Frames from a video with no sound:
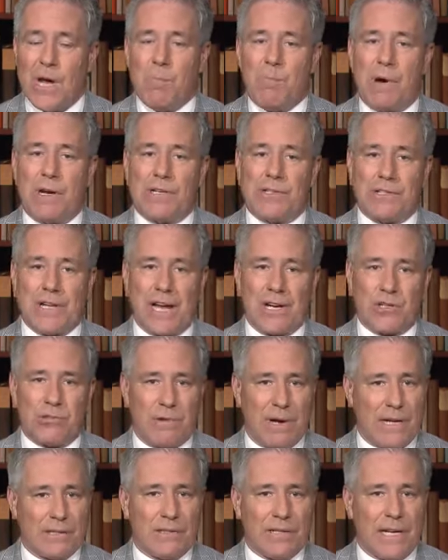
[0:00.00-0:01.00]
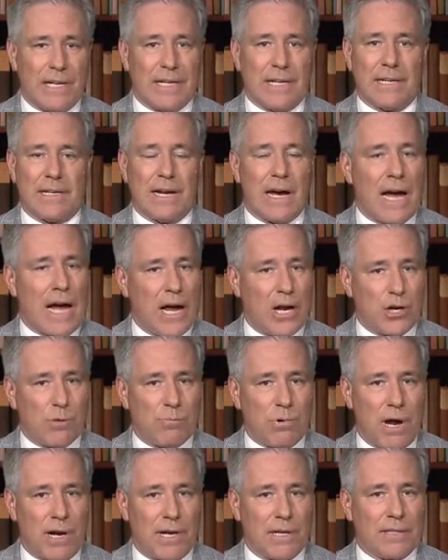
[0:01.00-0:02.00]
but is that translating into higher
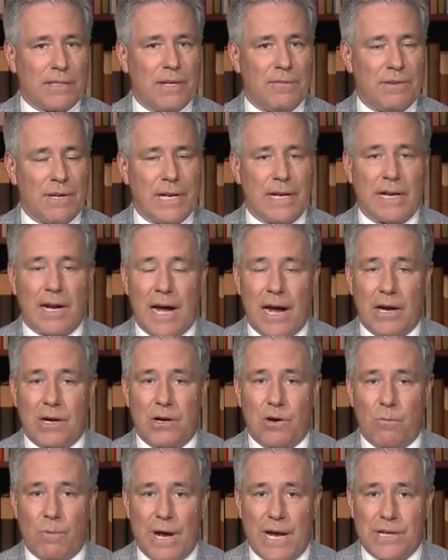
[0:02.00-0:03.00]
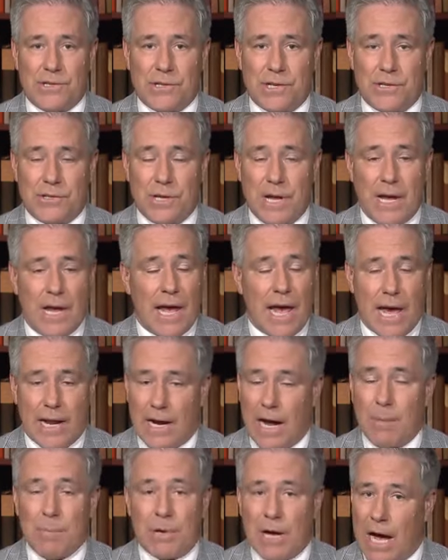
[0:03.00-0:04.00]
productivity and higher wages? And
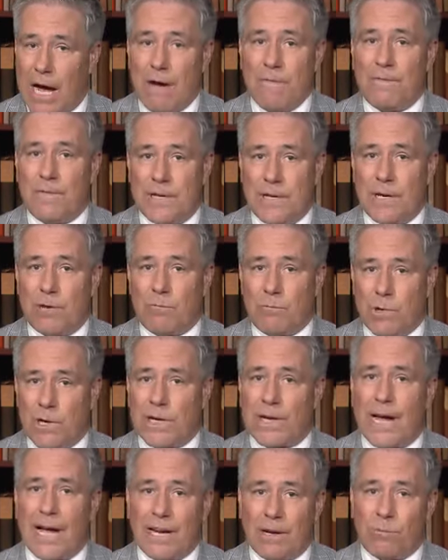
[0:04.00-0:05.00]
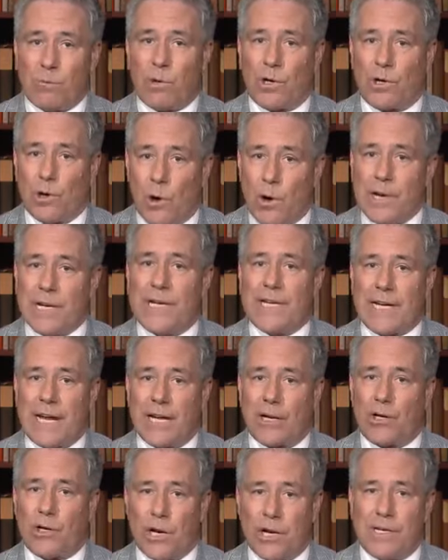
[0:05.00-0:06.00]
I'm confident we're going to
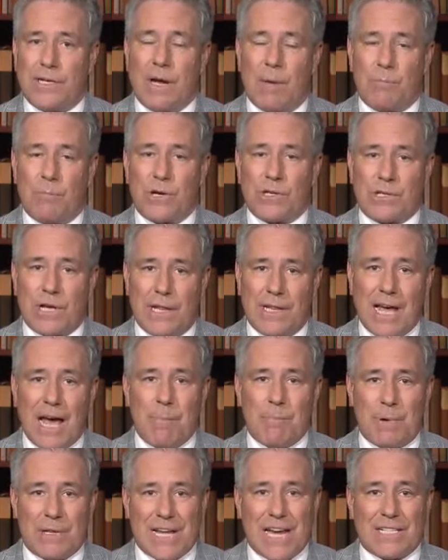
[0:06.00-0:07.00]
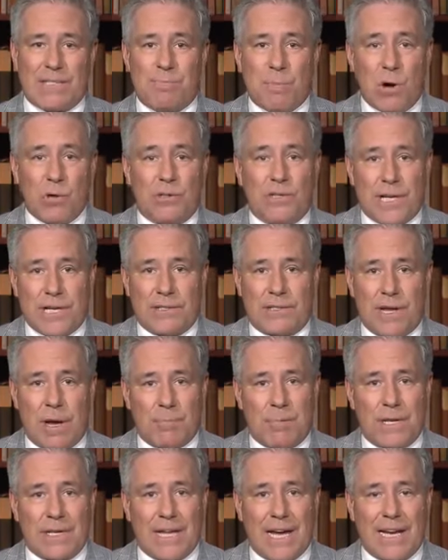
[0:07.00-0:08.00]
get good numbers on that, but that's mostly
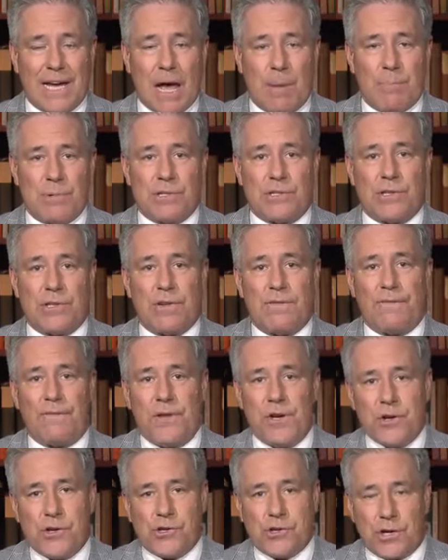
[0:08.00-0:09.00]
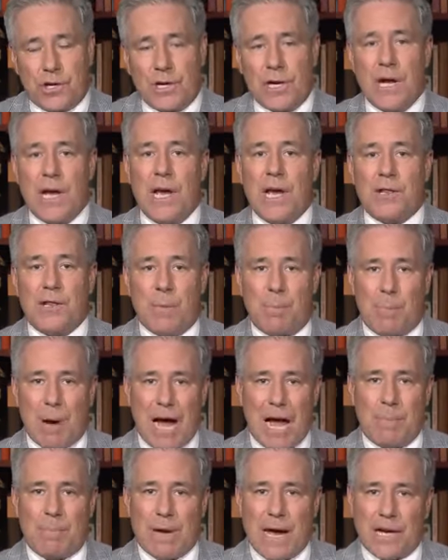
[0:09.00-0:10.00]
something that happens in the future. The
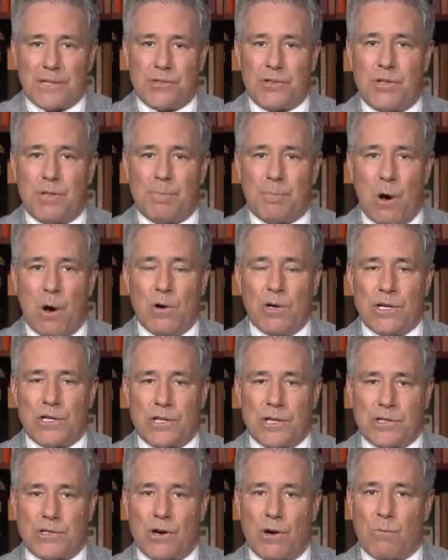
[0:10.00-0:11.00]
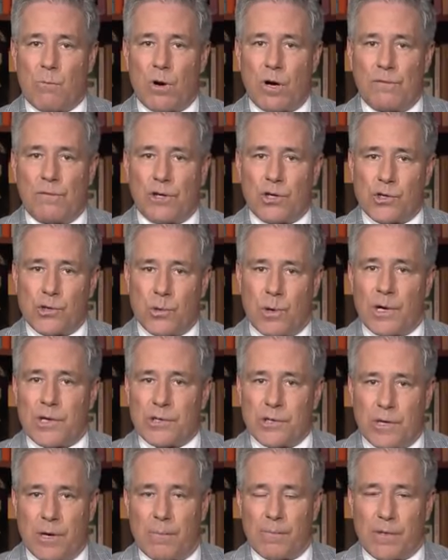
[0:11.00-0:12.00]
buybacks and the bonuses are more of a
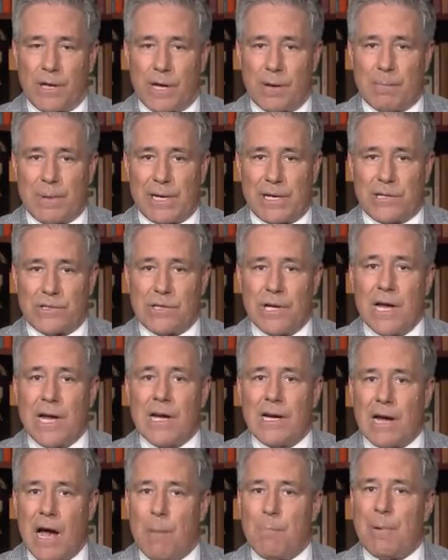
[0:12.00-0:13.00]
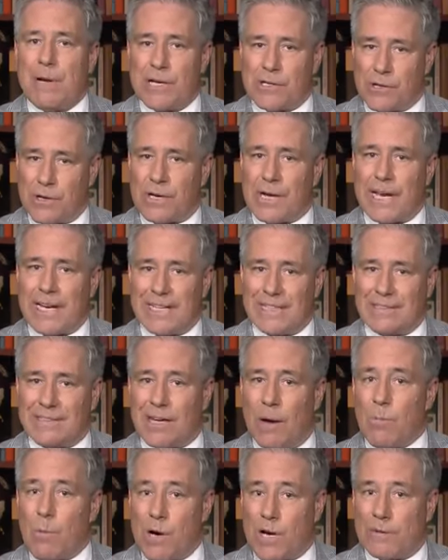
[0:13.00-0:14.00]
short-term thing because companies are getting
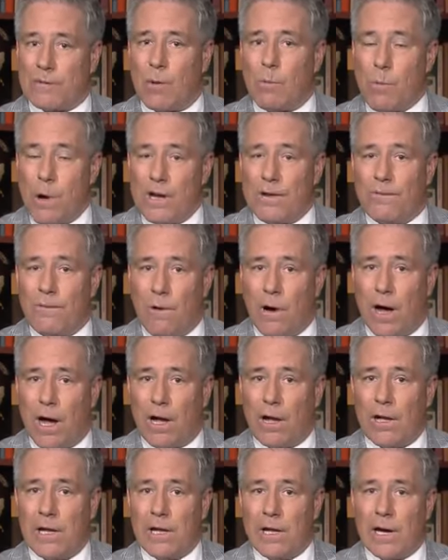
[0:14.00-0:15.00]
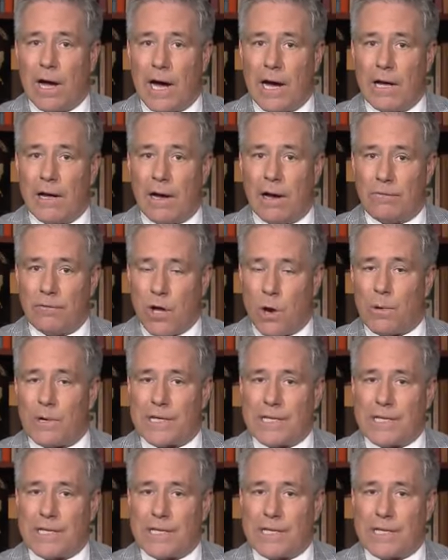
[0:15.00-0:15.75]
somewhat of a windfall of lower